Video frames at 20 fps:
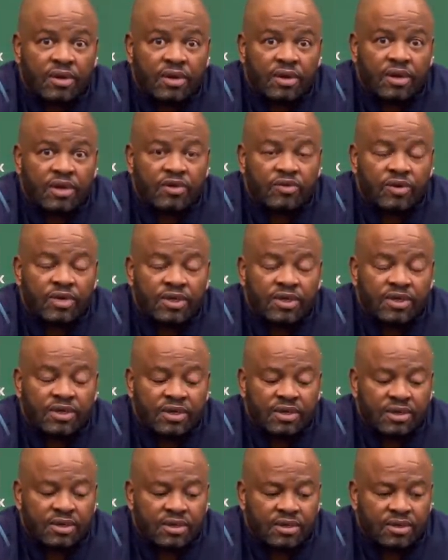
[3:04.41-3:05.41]
That was
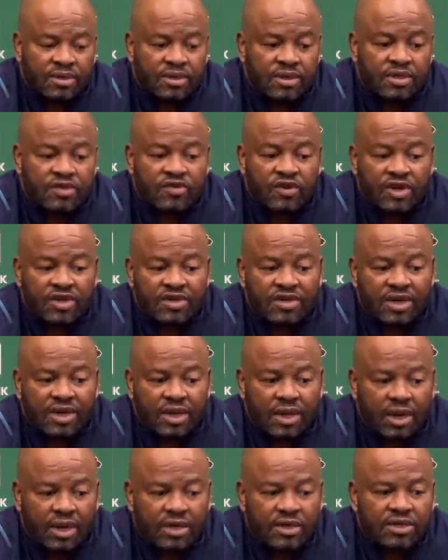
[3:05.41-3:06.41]
the structure
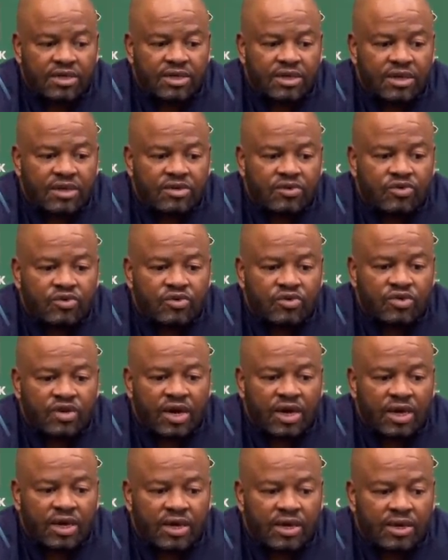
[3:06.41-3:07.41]
and the idea to
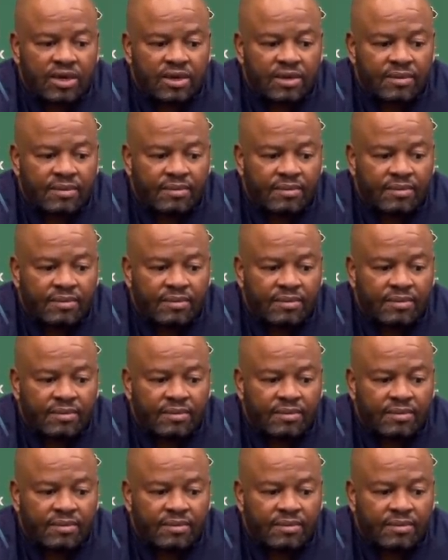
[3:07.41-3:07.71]
try and,